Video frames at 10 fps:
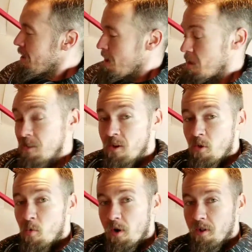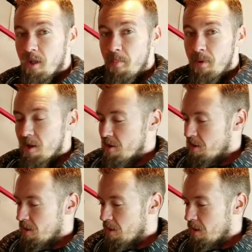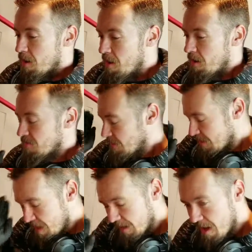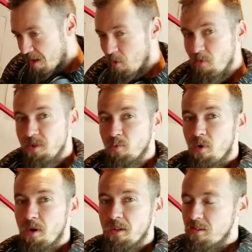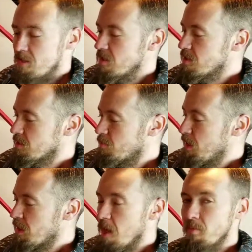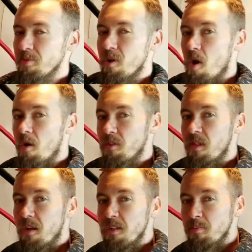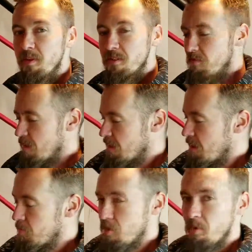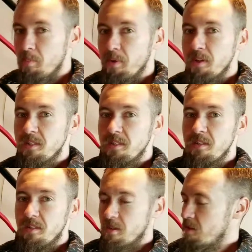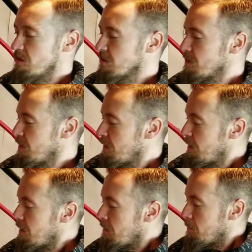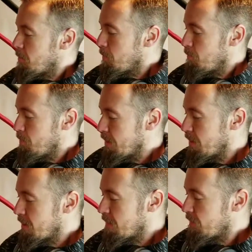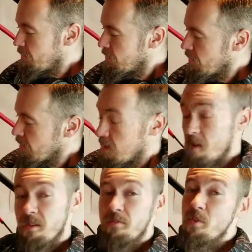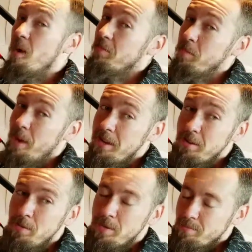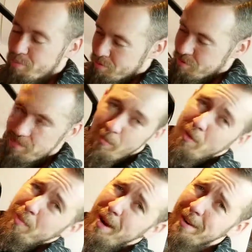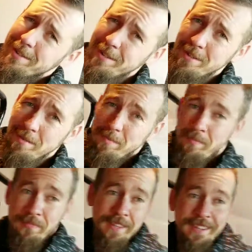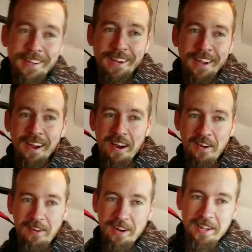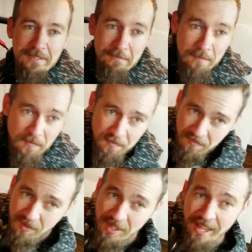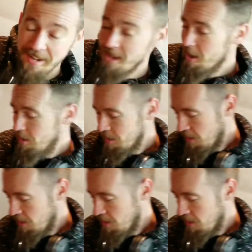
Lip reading: And then it'll work a lot better. Now, that can't always work. These brake cables aren't that expensive. That can't be replaced easily. But hey, if you don't have to buy a new one, more power to you. All right. Now,